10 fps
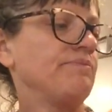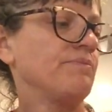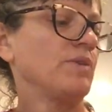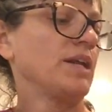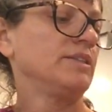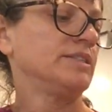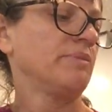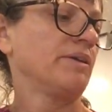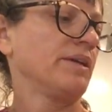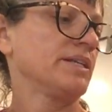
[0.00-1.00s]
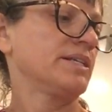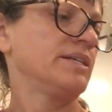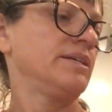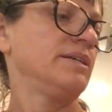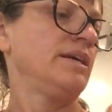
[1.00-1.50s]
What else about it?
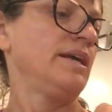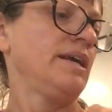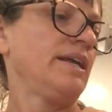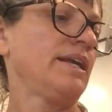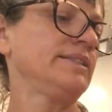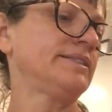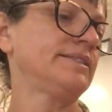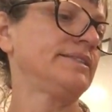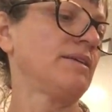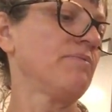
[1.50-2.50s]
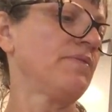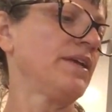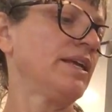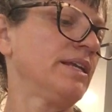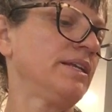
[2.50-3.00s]
It has
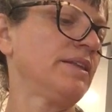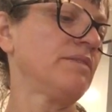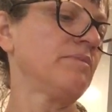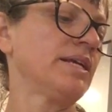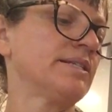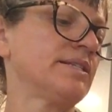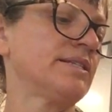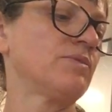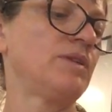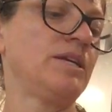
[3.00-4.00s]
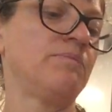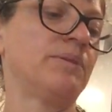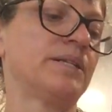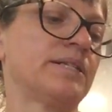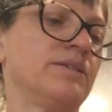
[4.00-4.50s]
something in it that makes it sweet,
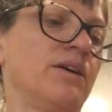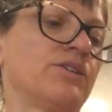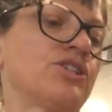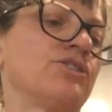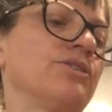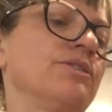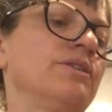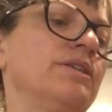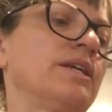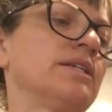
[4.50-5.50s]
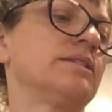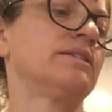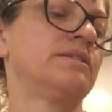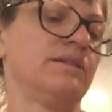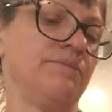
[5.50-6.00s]
but it's not sugar. I think
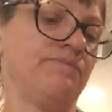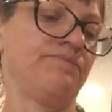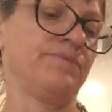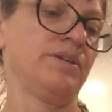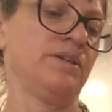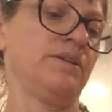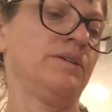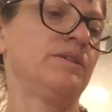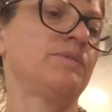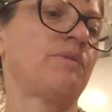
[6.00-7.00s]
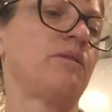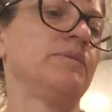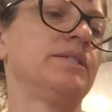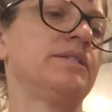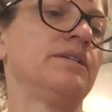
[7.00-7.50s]
it's
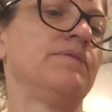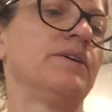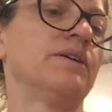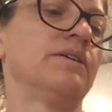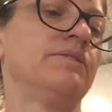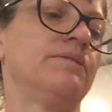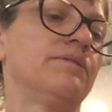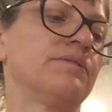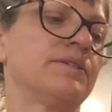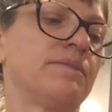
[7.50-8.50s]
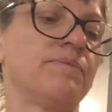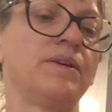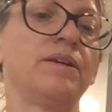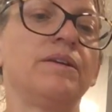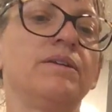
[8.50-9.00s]
probably stevia or
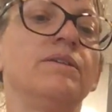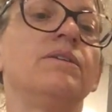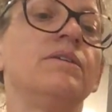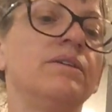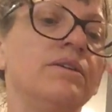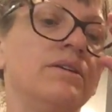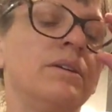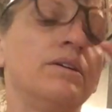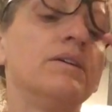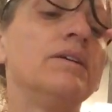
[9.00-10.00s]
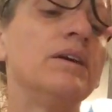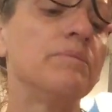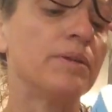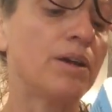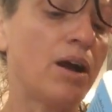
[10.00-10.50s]
something.
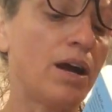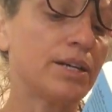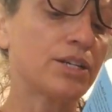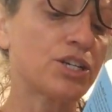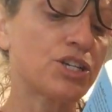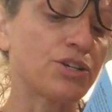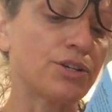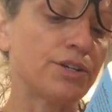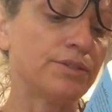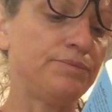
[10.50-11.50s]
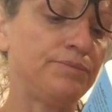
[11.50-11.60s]
I'm not sure.